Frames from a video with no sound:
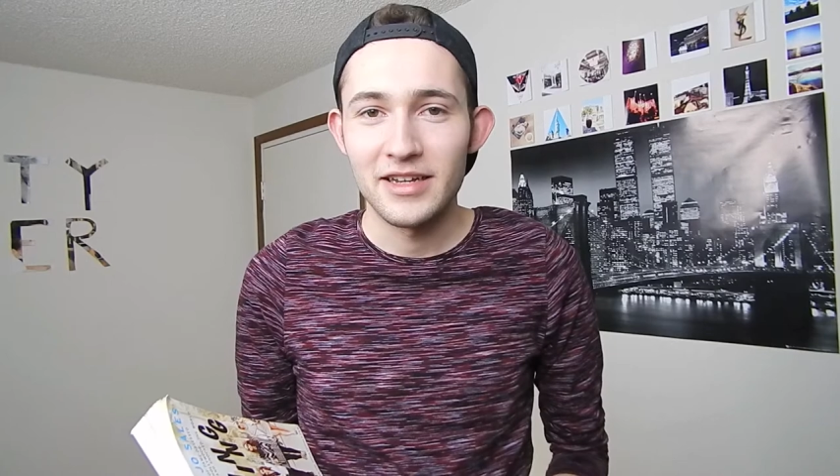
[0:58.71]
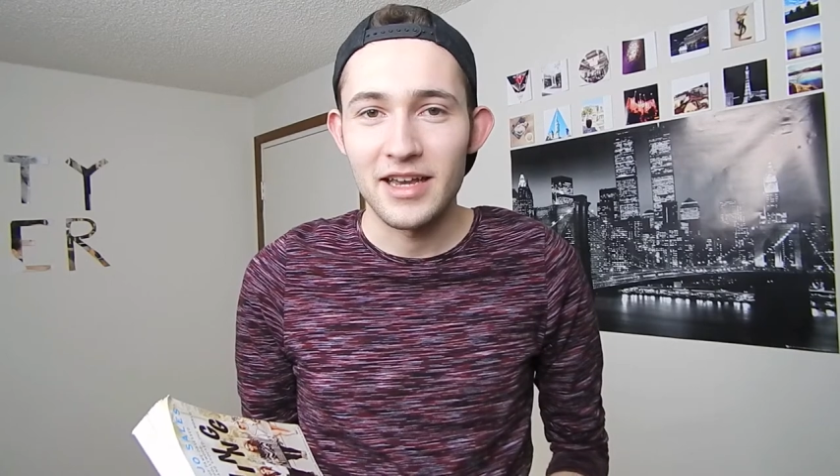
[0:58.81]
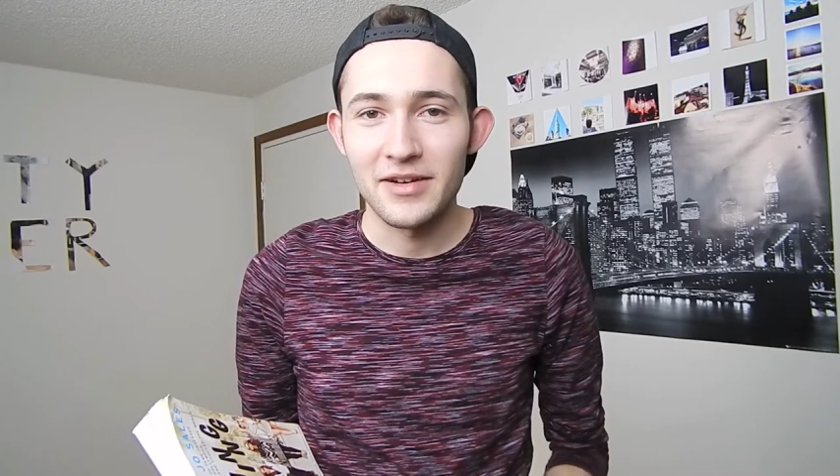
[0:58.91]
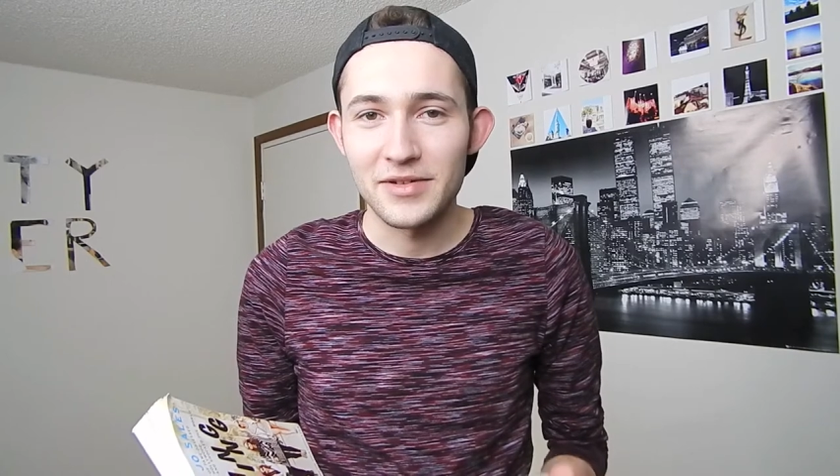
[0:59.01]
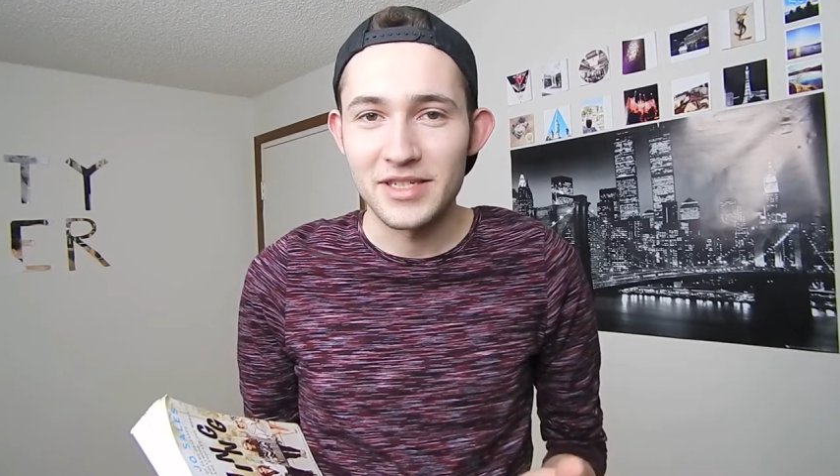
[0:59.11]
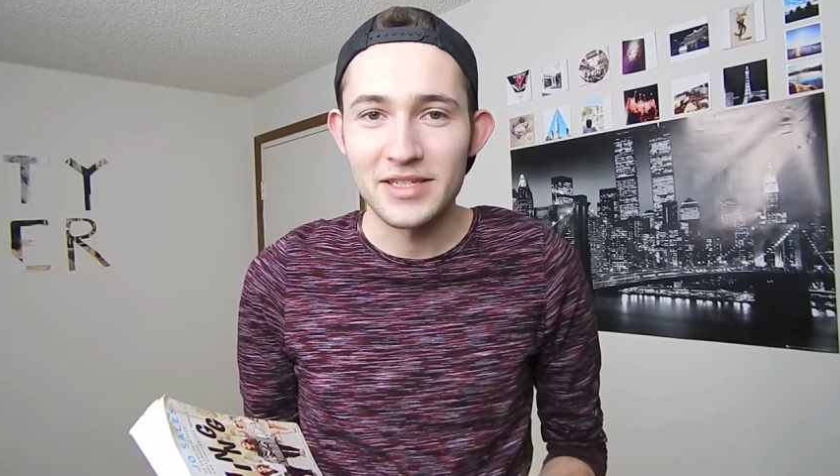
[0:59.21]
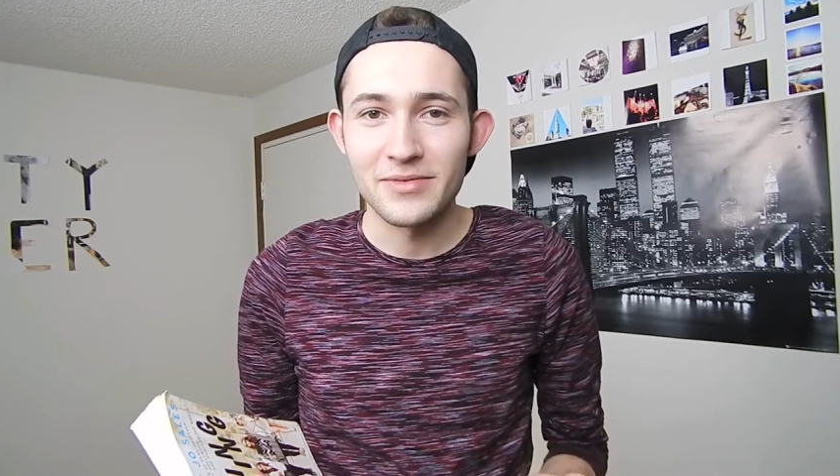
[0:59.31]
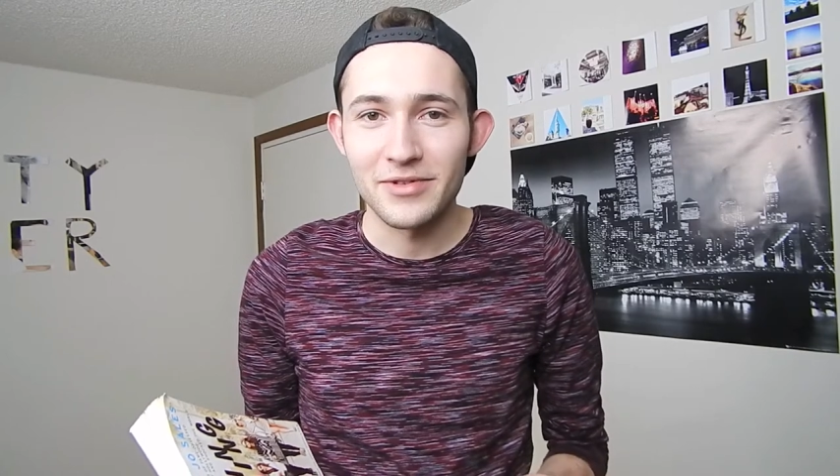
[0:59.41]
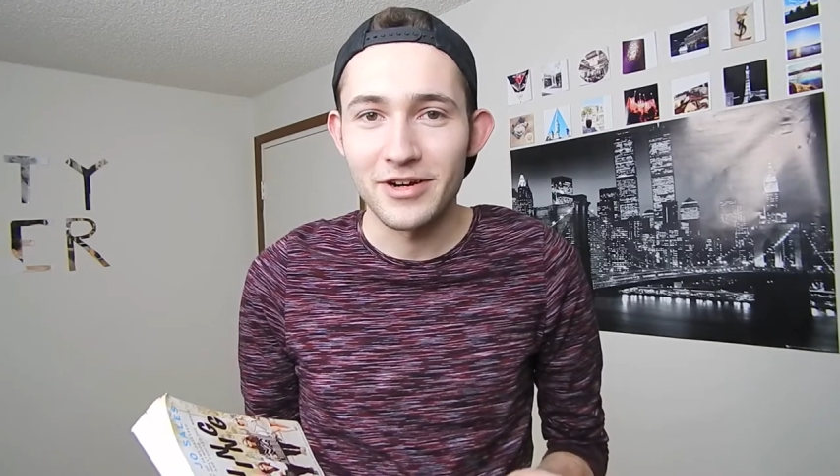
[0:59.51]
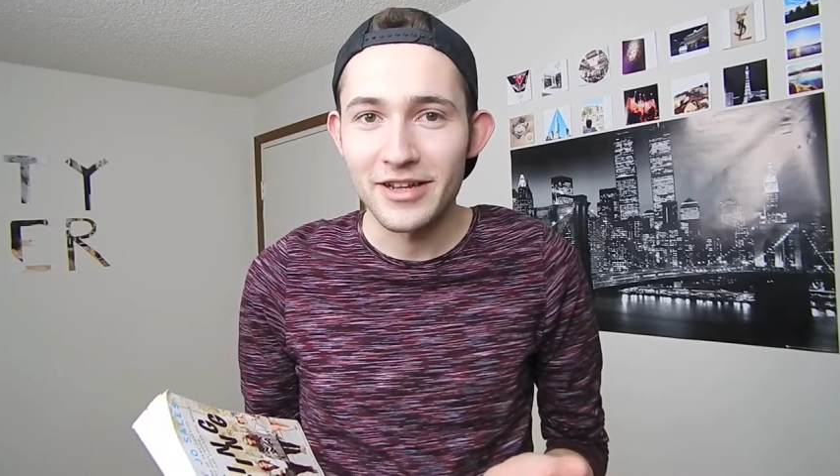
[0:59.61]
And it was
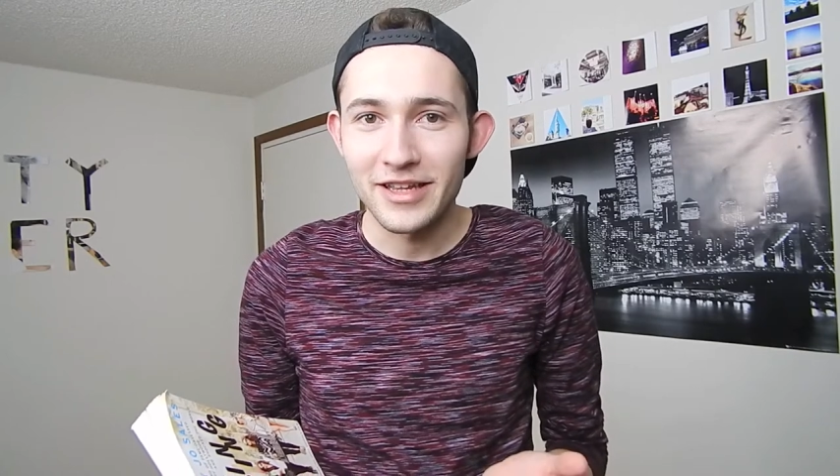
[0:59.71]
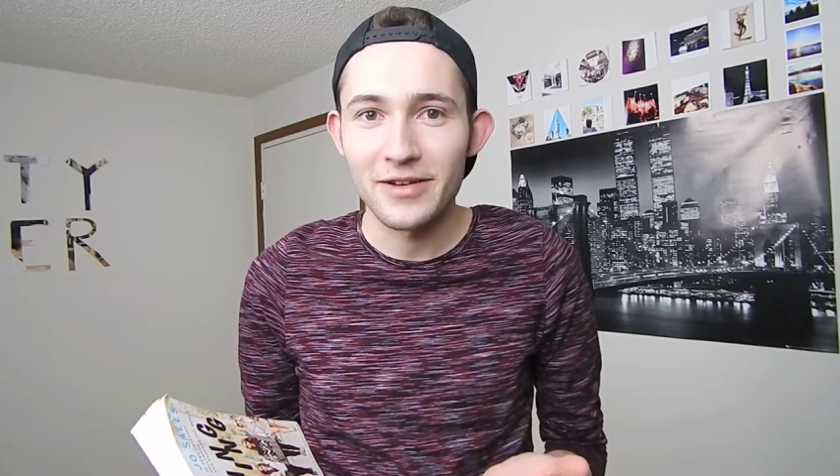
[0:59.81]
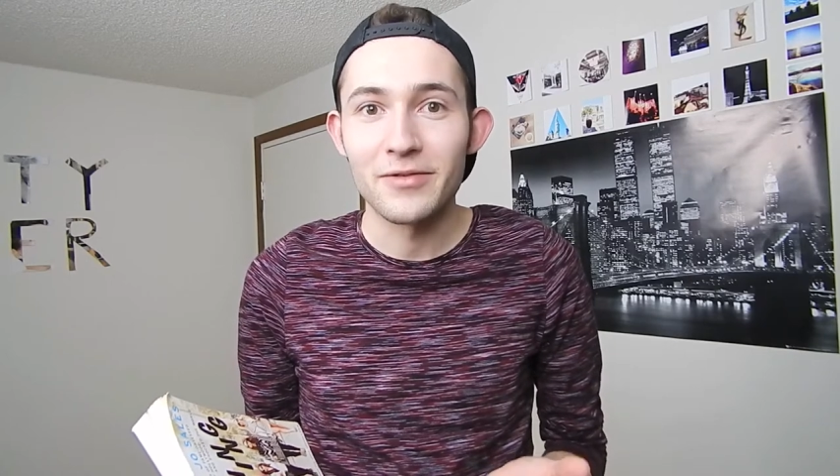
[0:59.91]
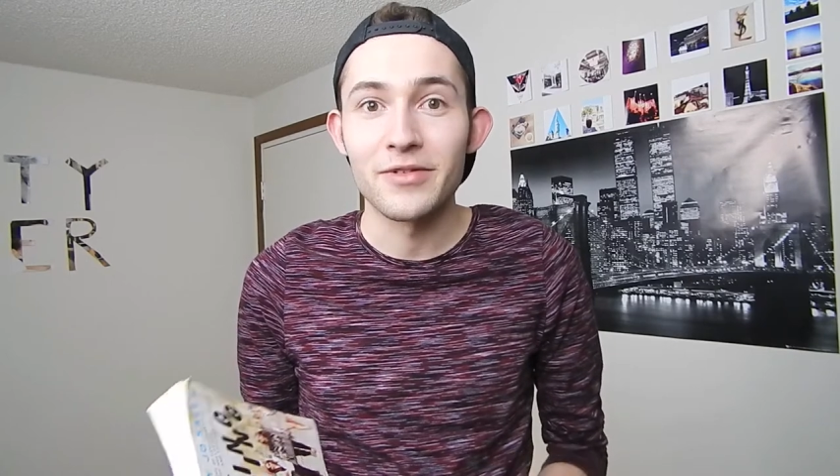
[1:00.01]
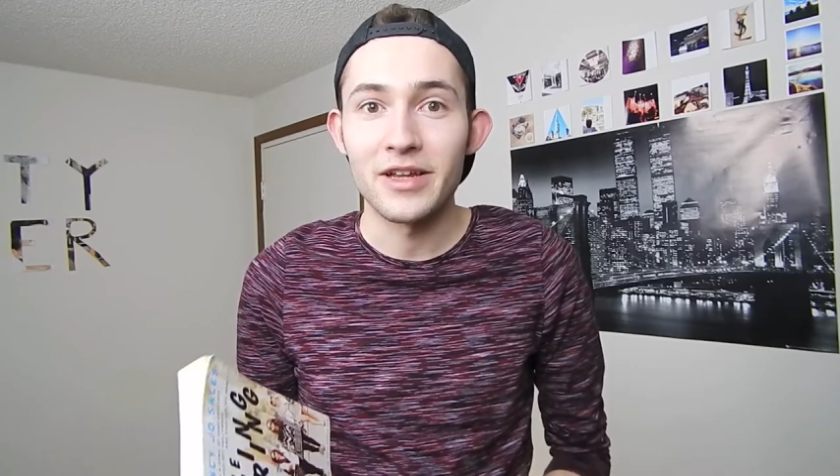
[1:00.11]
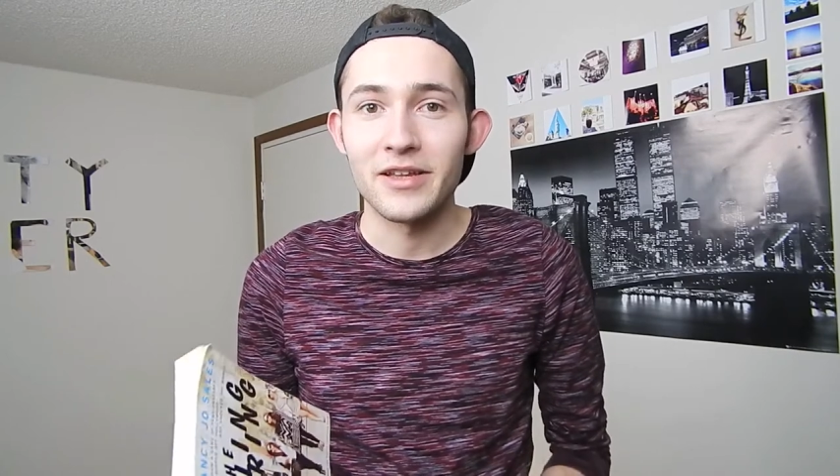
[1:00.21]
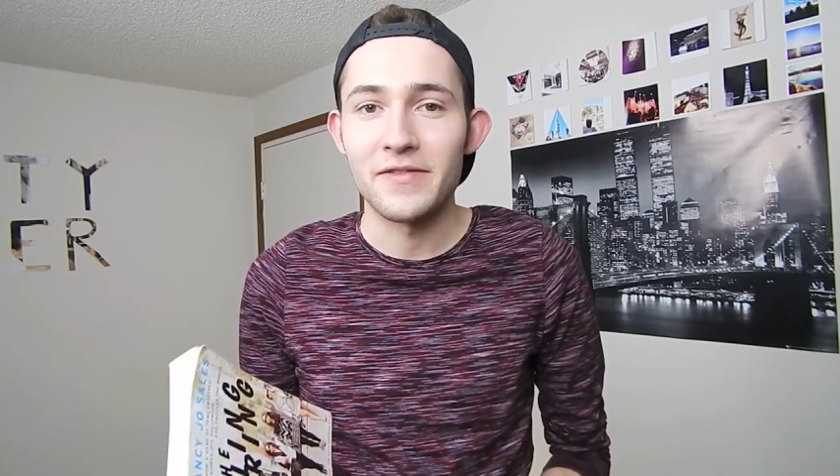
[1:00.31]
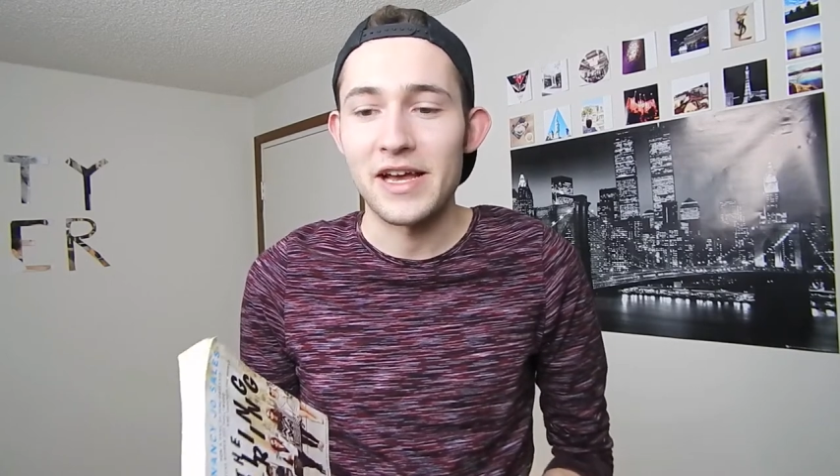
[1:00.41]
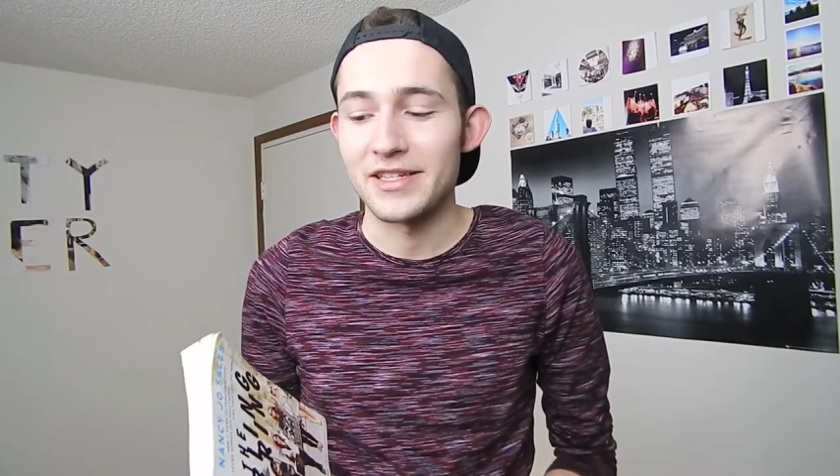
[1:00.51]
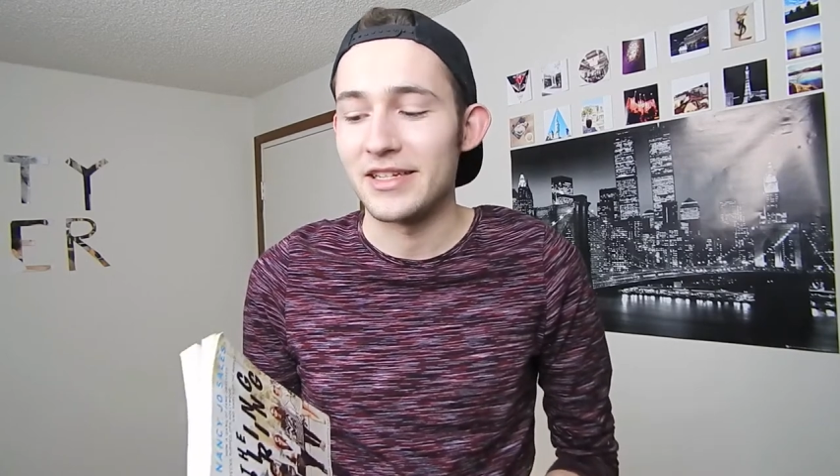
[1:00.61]
just really, really
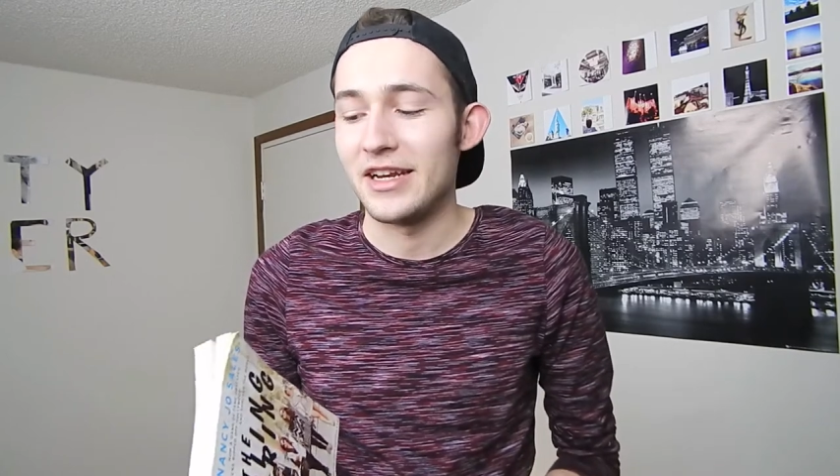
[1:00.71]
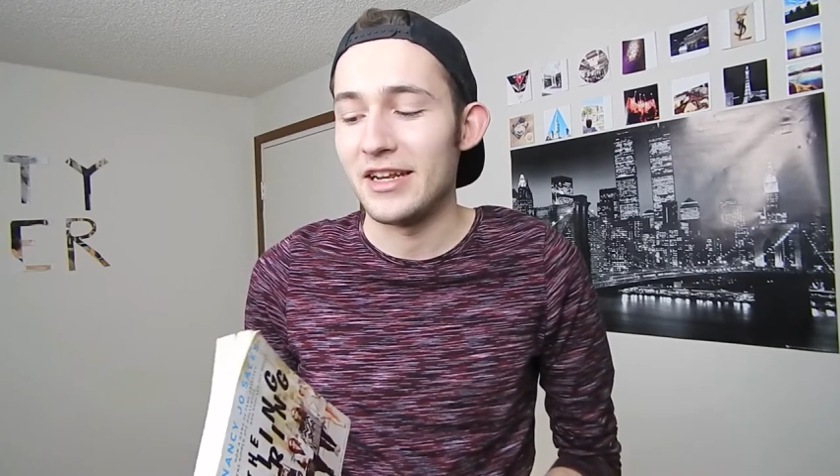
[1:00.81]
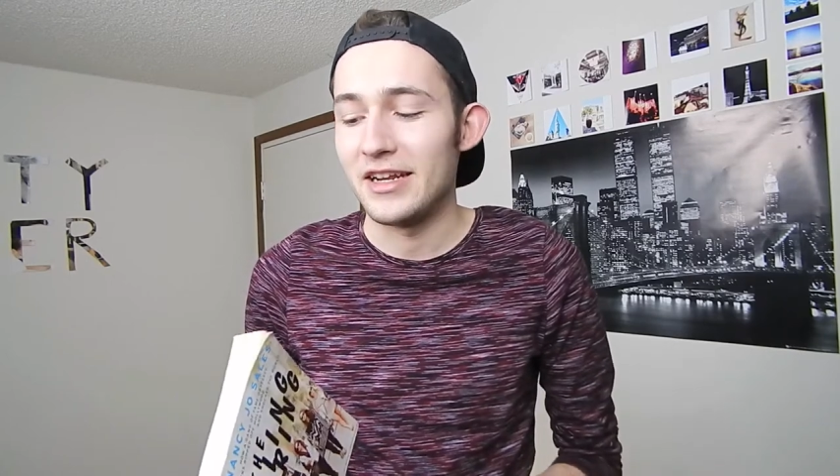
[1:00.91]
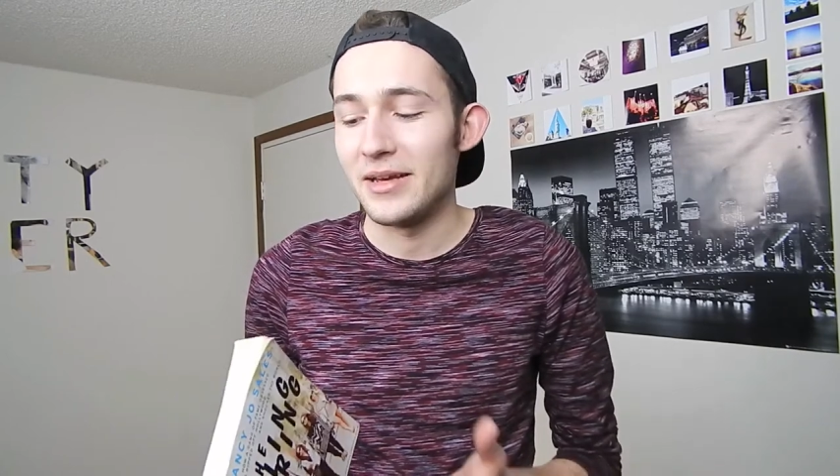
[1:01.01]
fascinating.